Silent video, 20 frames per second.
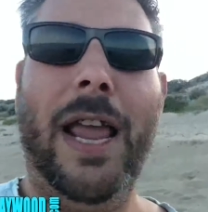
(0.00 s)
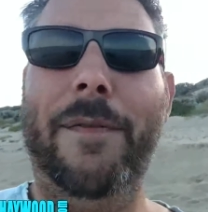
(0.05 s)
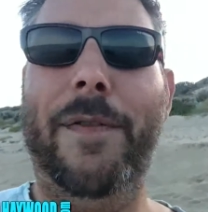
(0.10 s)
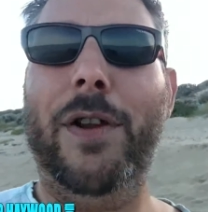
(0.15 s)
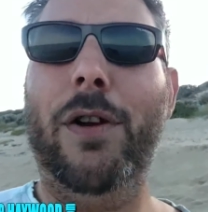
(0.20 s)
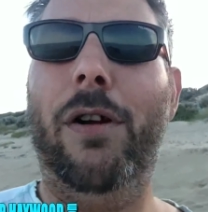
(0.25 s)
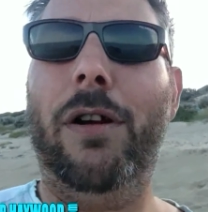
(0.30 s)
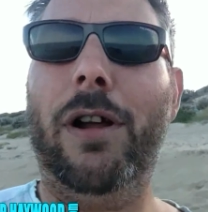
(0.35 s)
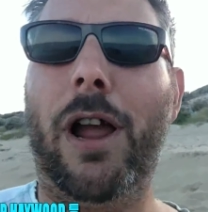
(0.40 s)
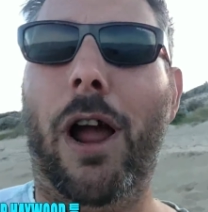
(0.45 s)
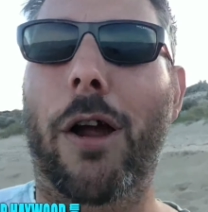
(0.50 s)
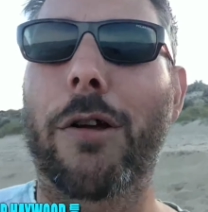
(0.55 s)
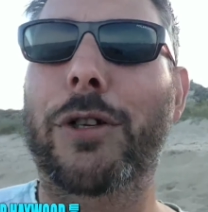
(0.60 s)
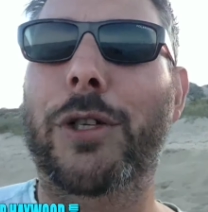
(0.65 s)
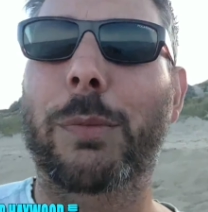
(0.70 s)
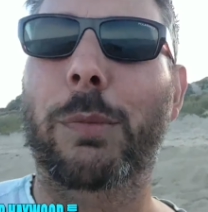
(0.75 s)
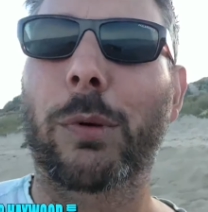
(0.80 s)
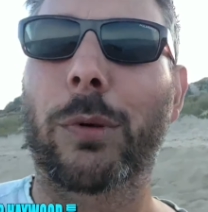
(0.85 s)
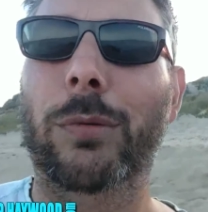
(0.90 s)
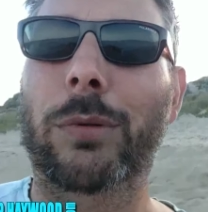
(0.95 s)
If you're not
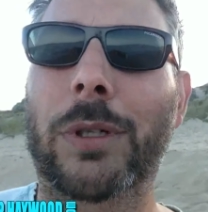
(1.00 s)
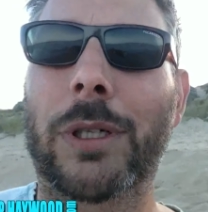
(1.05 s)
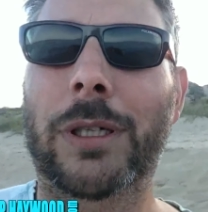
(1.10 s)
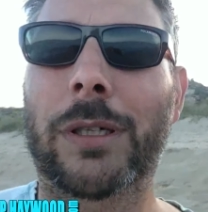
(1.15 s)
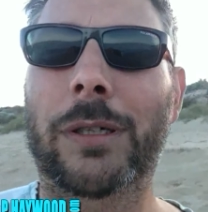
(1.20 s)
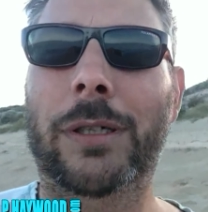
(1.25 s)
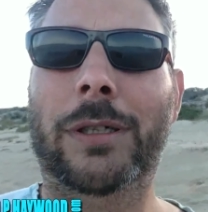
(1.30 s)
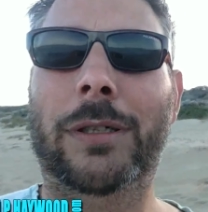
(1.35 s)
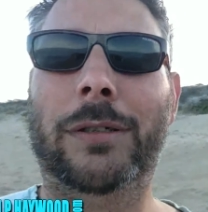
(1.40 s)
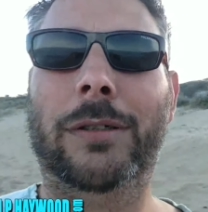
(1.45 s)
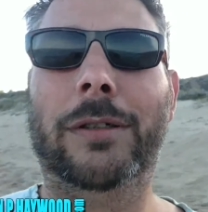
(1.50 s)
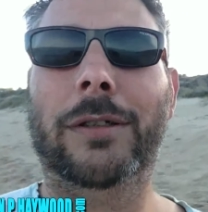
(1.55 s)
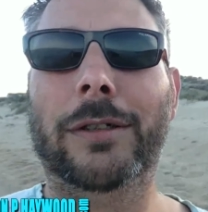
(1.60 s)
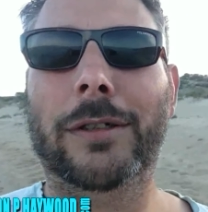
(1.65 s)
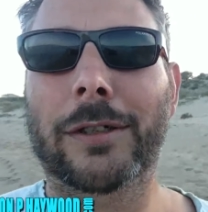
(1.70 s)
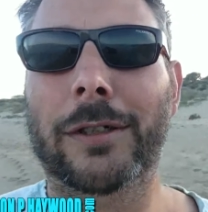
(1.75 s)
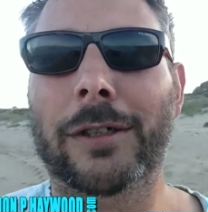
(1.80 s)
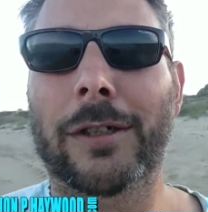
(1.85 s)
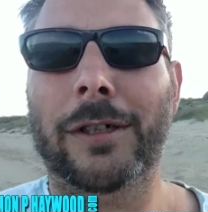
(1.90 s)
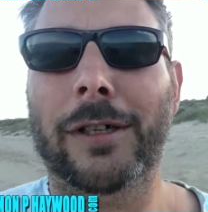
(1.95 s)
coachable
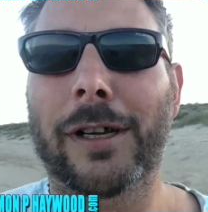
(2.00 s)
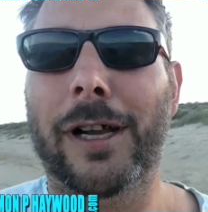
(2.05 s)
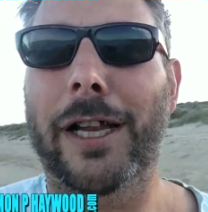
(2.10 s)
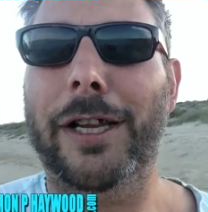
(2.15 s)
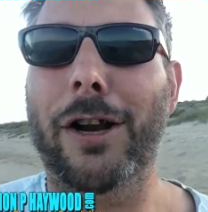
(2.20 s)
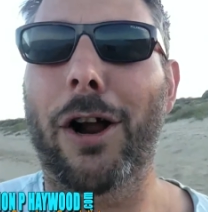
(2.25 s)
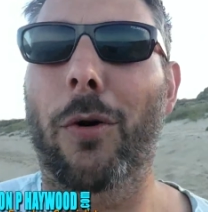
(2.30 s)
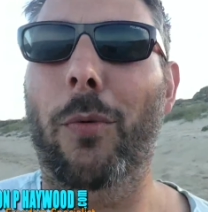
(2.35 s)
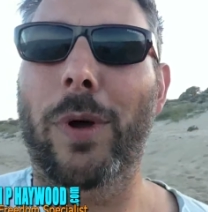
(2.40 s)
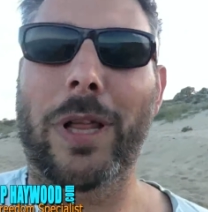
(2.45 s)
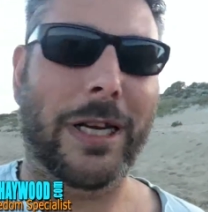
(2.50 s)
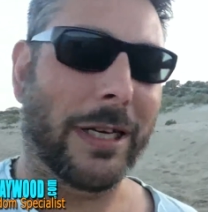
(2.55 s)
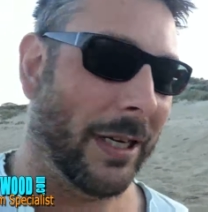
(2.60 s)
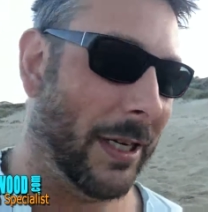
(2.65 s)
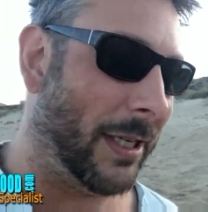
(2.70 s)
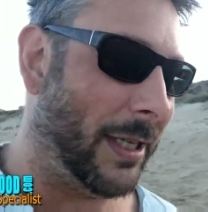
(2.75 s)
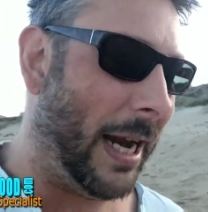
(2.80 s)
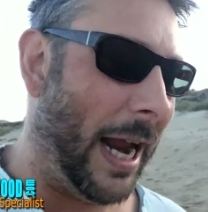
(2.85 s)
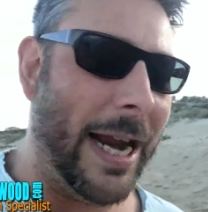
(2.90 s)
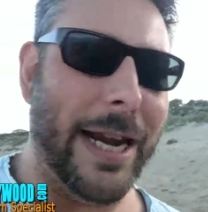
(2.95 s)
and you're not willing
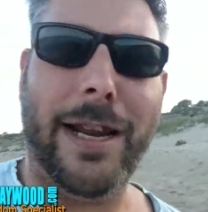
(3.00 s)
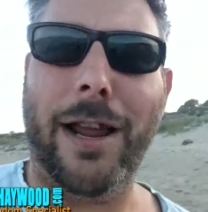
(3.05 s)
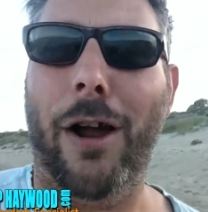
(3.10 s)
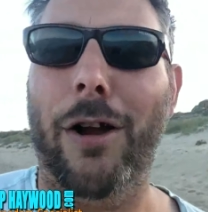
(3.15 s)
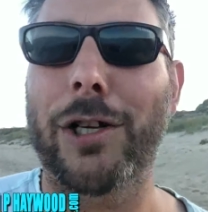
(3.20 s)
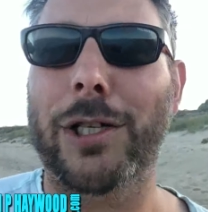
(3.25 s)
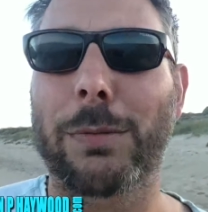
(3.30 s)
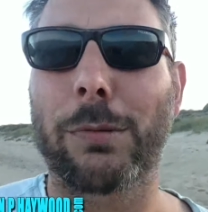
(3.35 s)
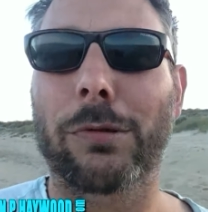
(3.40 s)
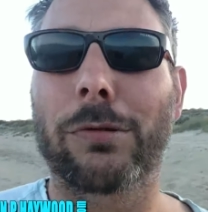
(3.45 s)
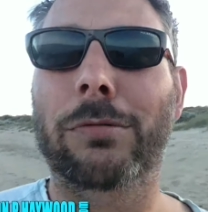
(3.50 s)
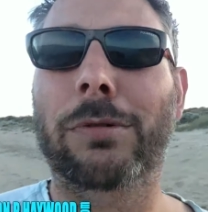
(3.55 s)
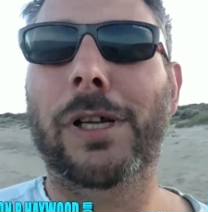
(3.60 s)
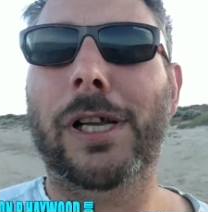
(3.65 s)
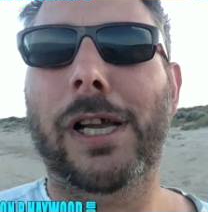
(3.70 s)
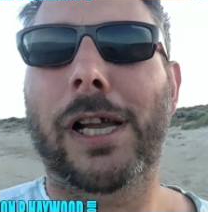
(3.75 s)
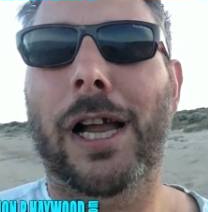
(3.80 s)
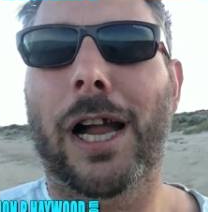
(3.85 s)
to stay coachable,